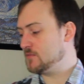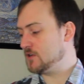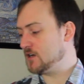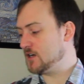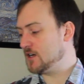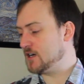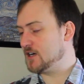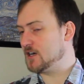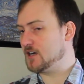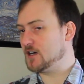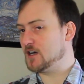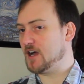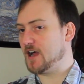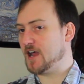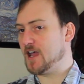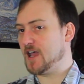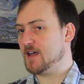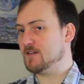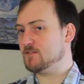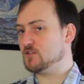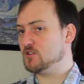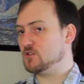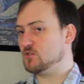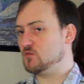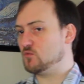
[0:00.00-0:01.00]
I
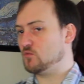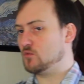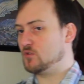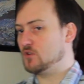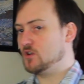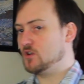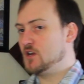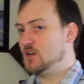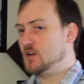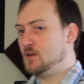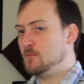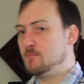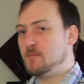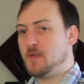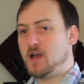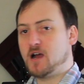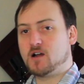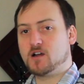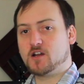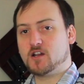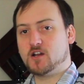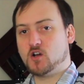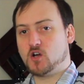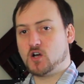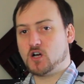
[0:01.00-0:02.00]
have it
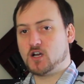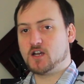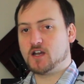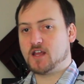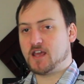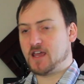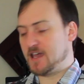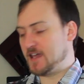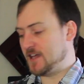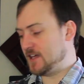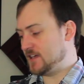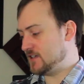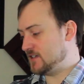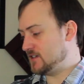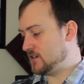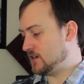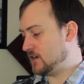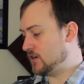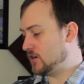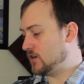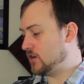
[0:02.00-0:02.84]
mounted on a